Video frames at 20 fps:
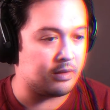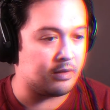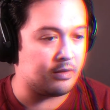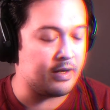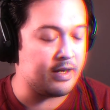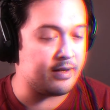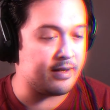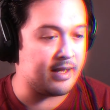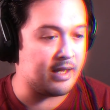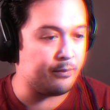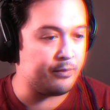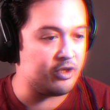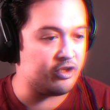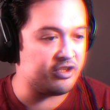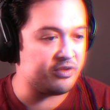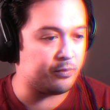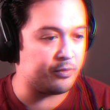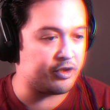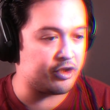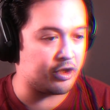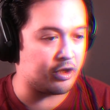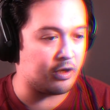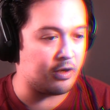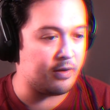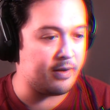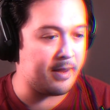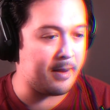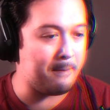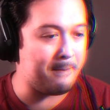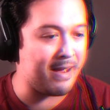All right, now we just
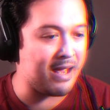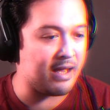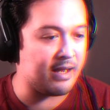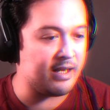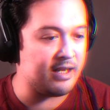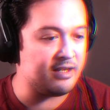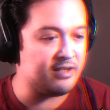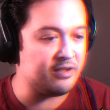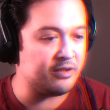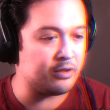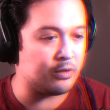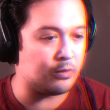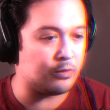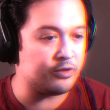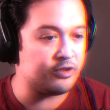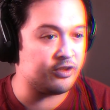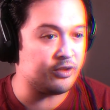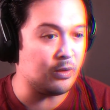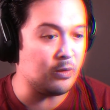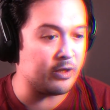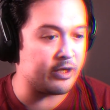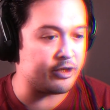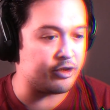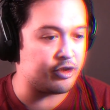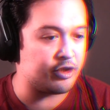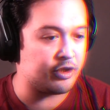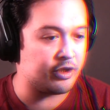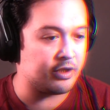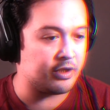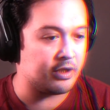return the body into cold
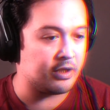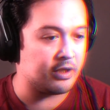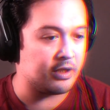storage.